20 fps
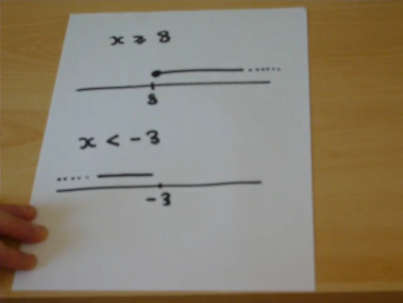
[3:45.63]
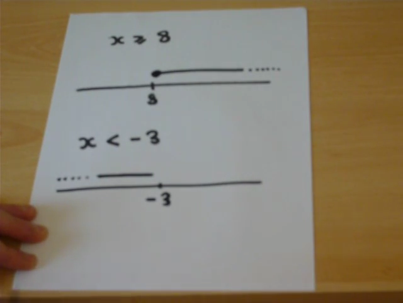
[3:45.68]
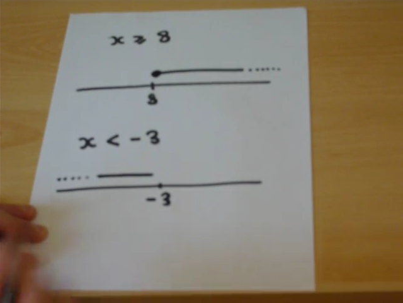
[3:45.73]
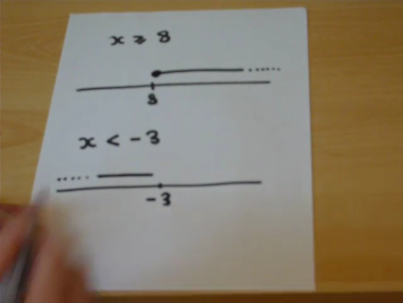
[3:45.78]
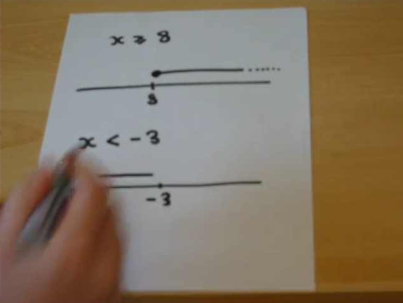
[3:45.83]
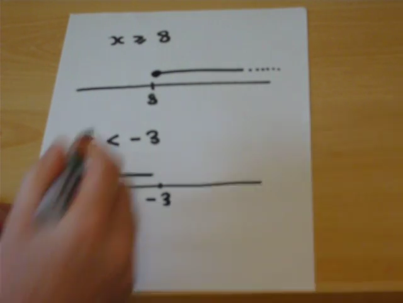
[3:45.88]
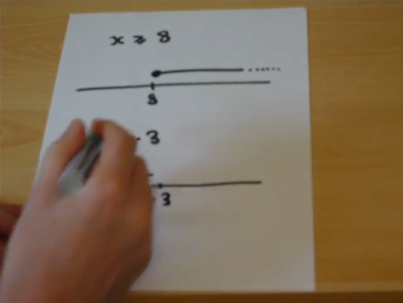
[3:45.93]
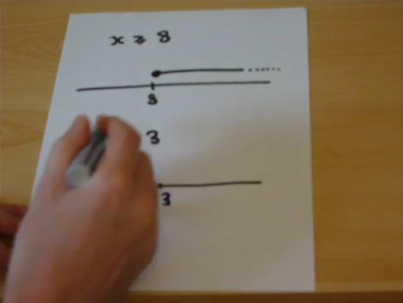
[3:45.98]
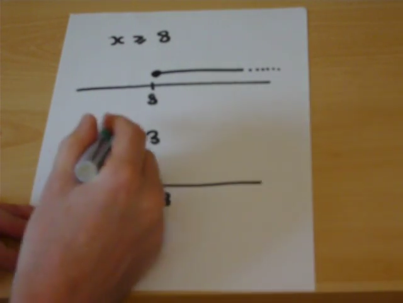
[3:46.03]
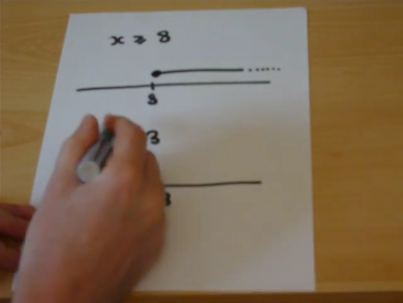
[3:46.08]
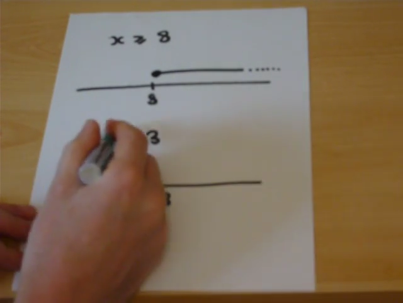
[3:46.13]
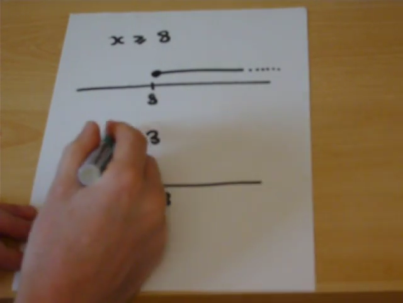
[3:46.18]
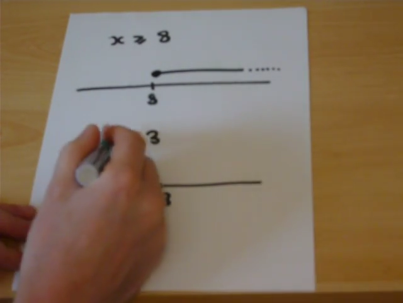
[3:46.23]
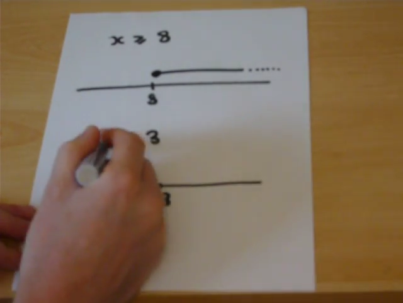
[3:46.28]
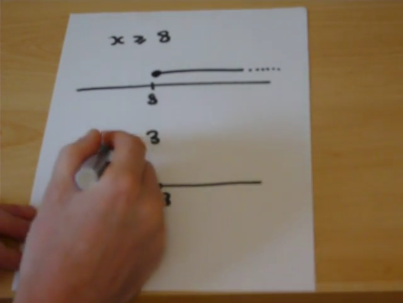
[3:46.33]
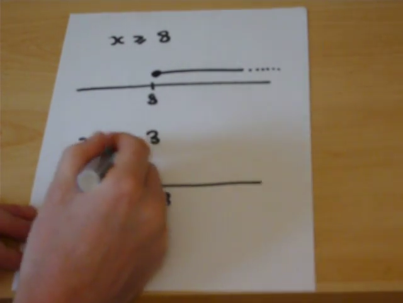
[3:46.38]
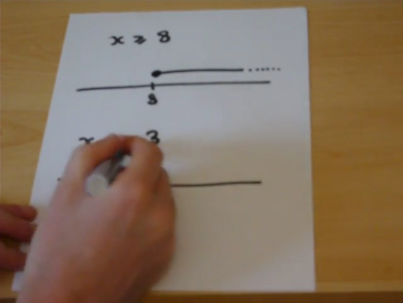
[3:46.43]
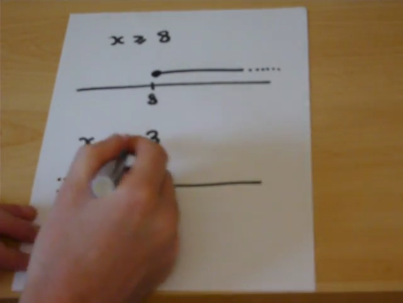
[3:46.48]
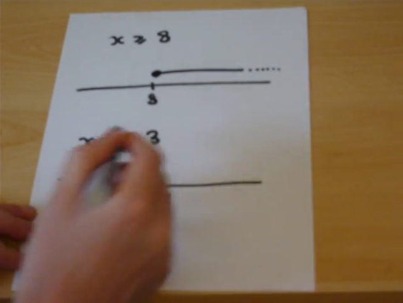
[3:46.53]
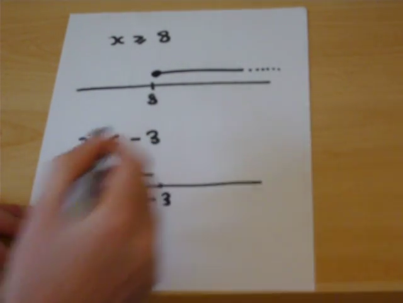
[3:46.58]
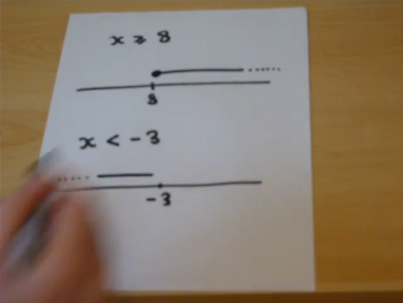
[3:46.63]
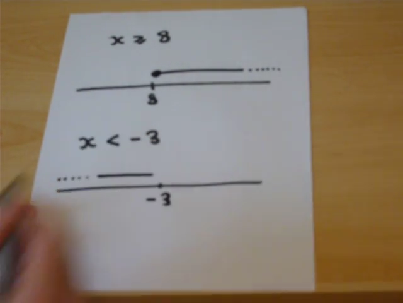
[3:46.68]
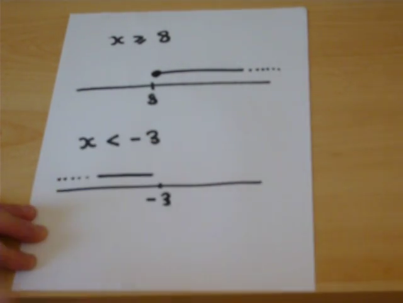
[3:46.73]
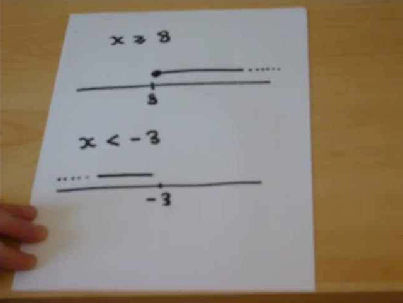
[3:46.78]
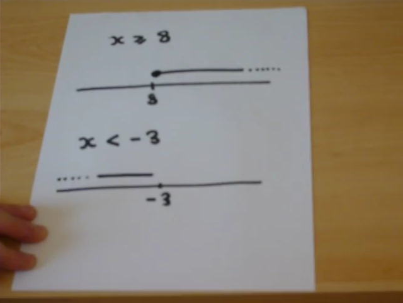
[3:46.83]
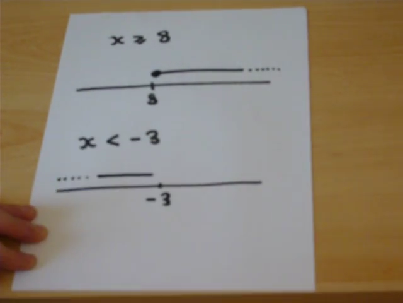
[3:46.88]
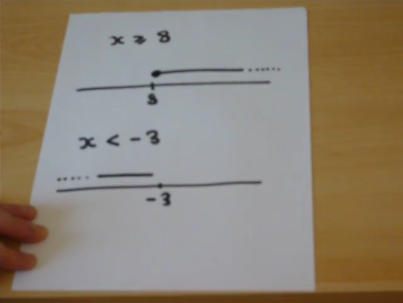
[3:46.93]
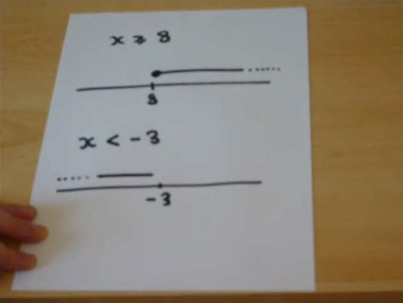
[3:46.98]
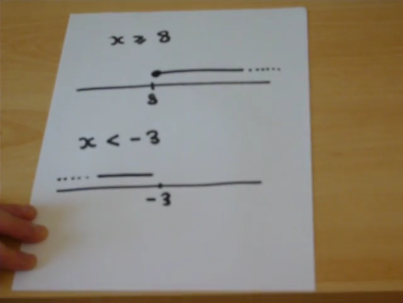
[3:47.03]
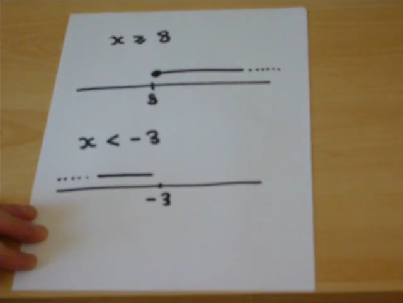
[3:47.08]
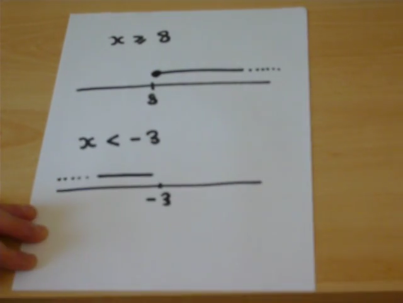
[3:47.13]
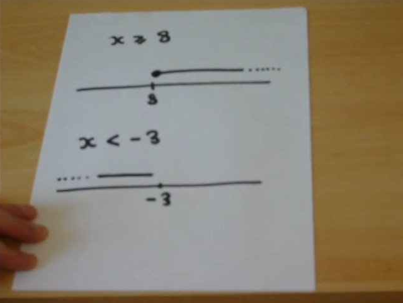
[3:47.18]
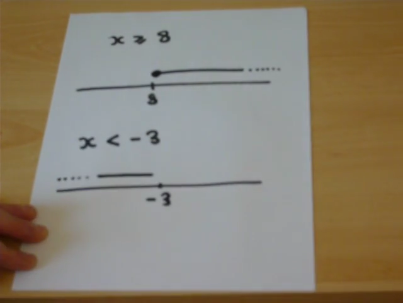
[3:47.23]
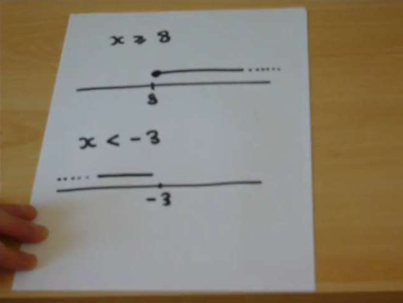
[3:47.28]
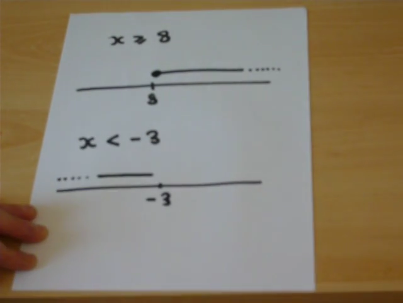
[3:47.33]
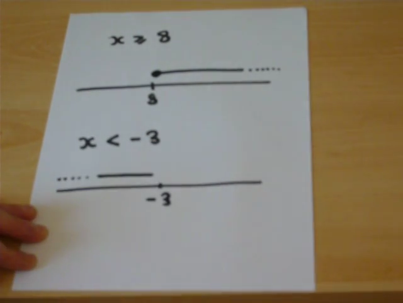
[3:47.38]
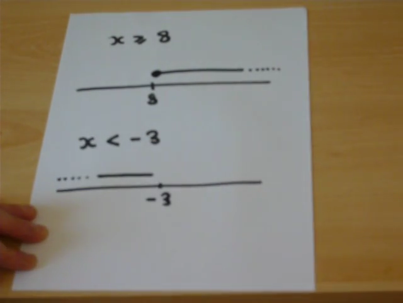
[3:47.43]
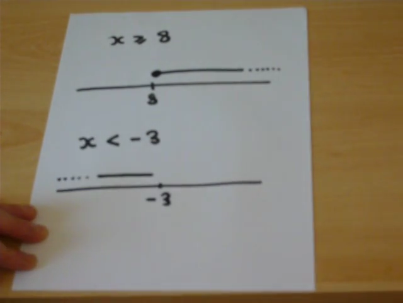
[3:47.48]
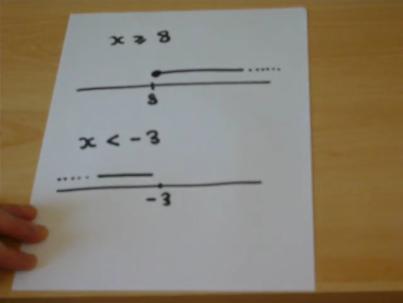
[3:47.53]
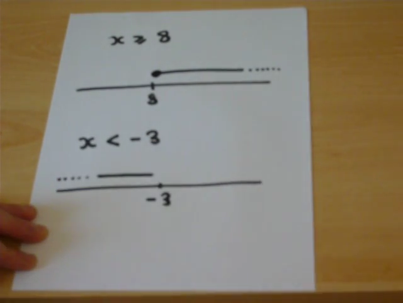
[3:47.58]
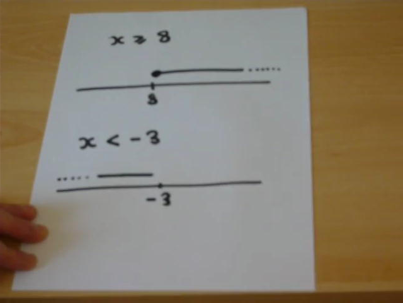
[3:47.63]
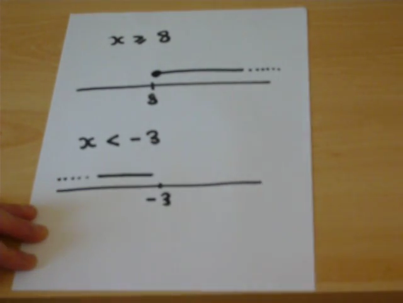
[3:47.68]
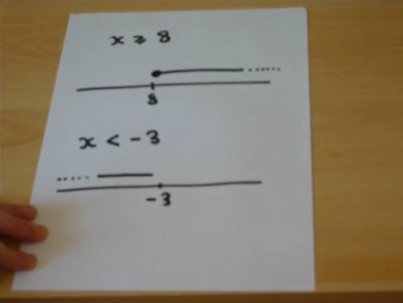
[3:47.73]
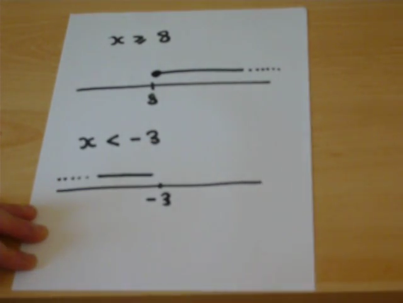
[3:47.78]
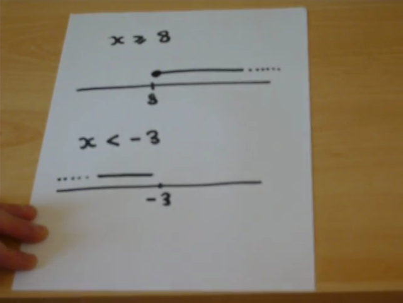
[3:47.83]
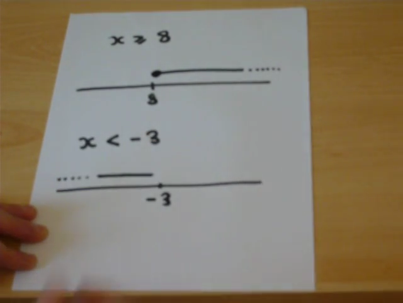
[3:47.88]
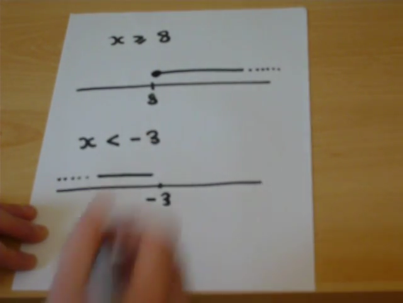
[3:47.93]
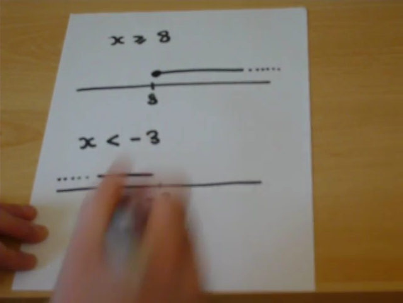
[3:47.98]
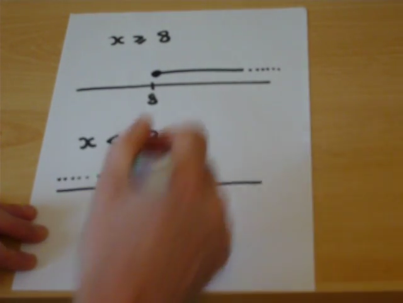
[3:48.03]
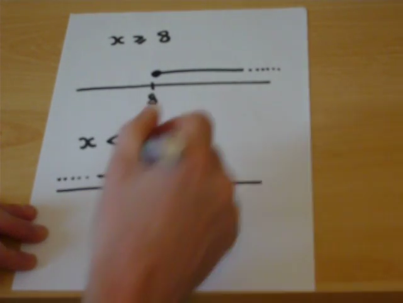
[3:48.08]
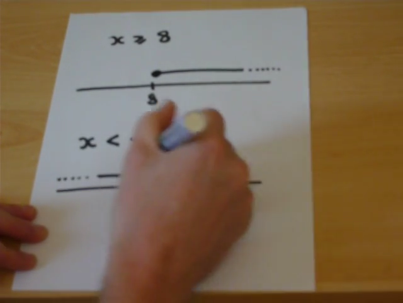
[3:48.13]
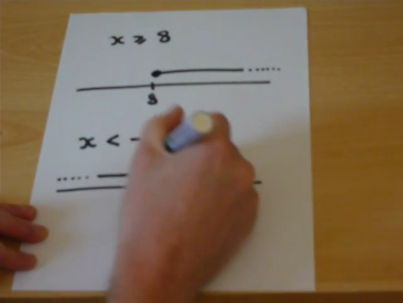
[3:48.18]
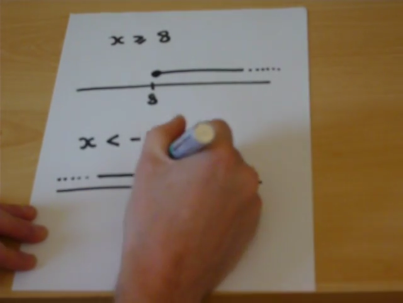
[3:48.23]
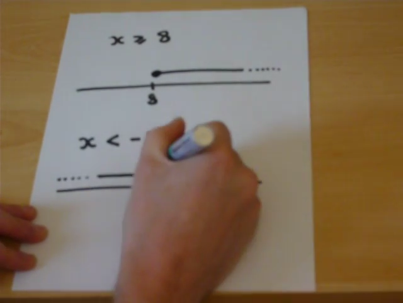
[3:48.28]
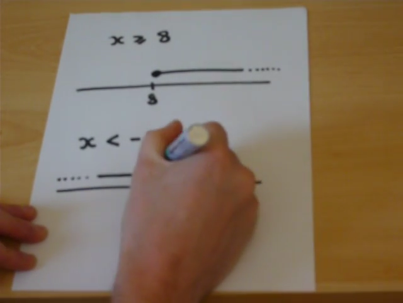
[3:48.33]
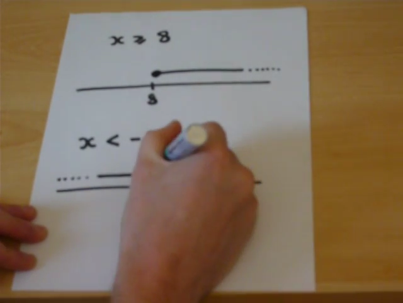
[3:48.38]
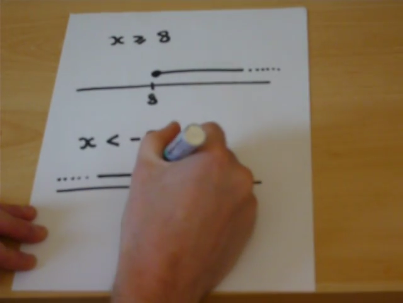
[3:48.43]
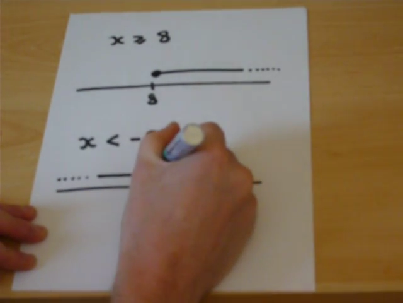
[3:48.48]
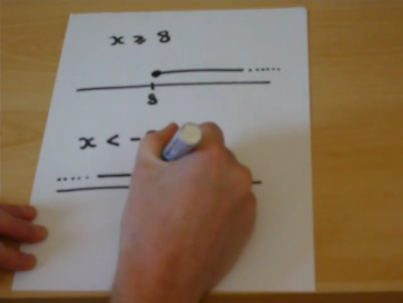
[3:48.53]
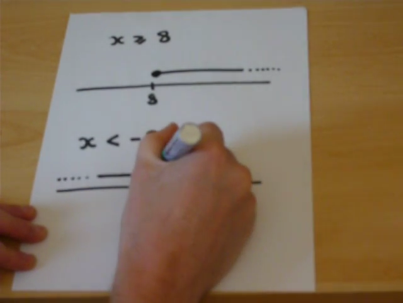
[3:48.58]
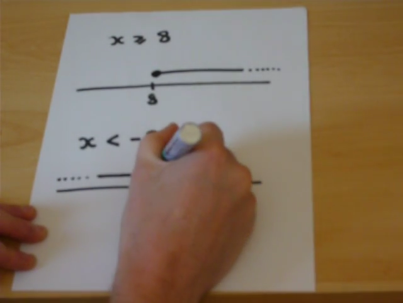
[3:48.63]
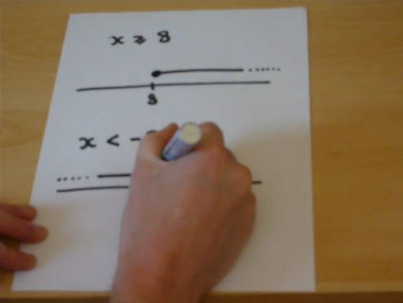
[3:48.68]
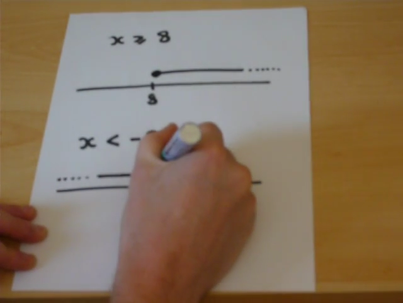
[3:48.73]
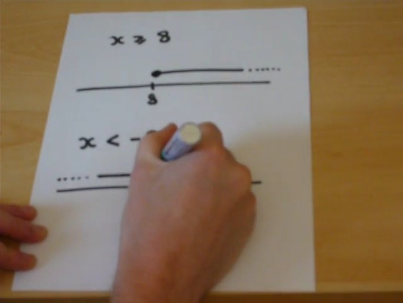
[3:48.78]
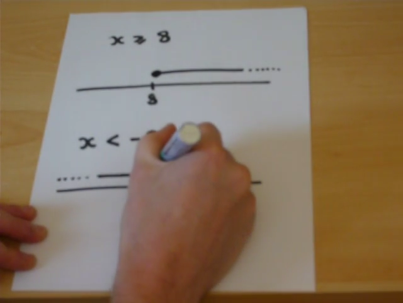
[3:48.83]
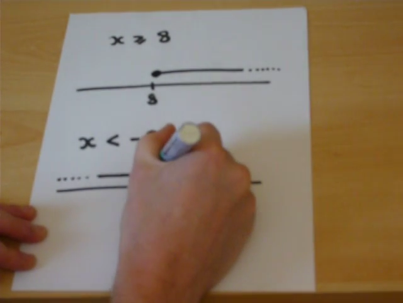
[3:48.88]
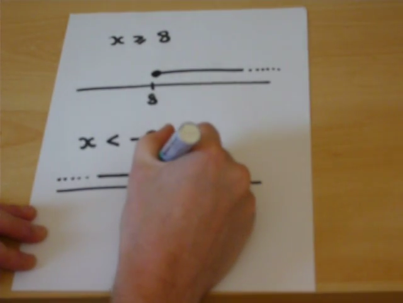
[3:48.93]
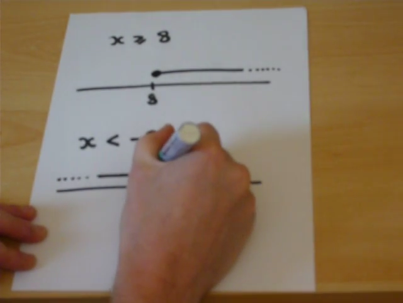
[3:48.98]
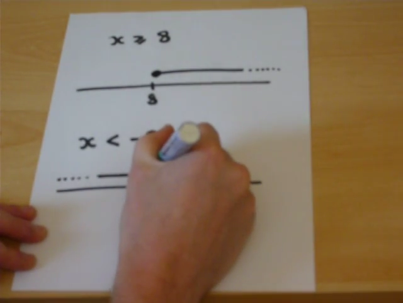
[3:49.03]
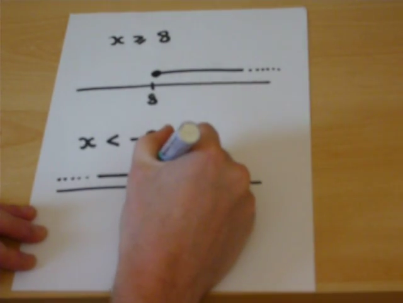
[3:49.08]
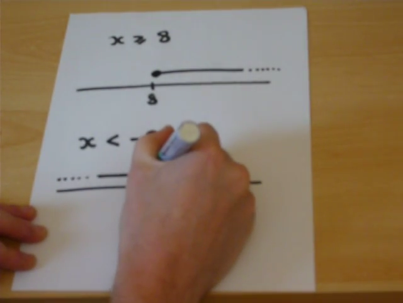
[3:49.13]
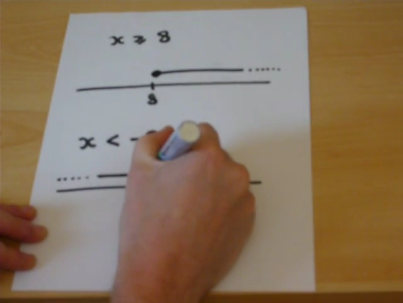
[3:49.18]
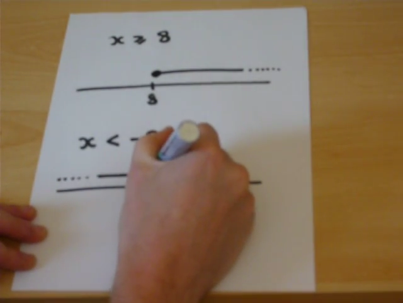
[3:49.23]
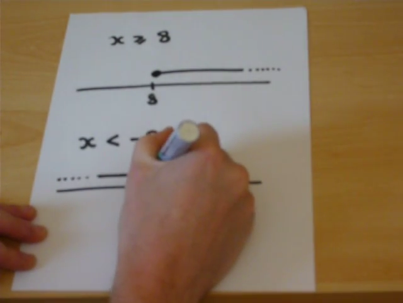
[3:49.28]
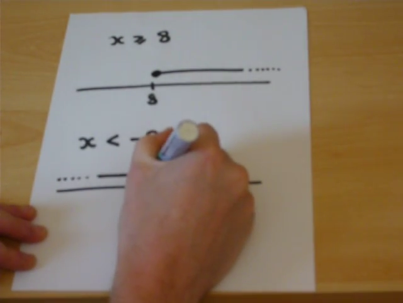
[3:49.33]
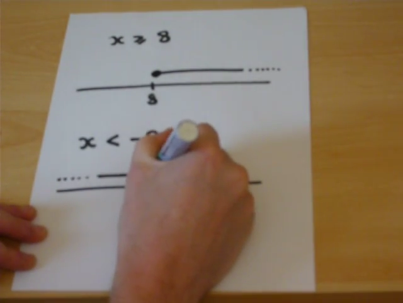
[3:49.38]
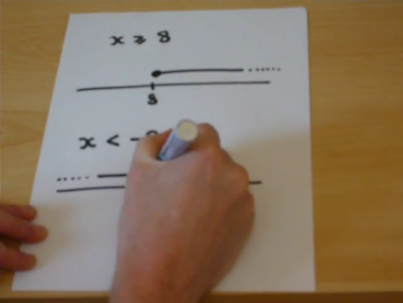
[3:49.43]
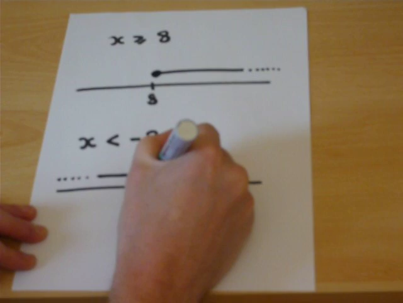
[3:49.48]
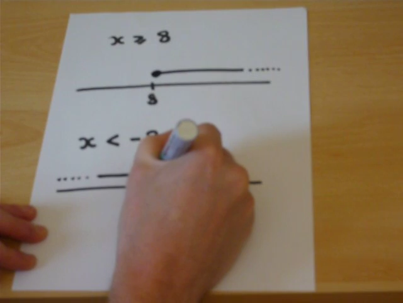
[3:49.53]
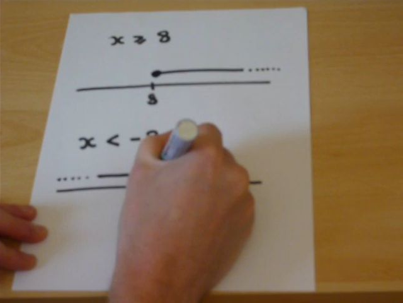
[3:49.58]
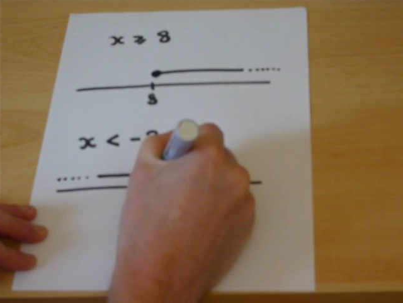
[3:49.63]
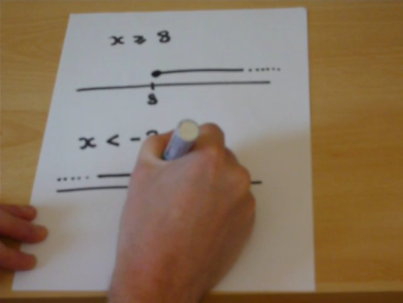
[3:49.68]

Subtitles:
(no speaker visible)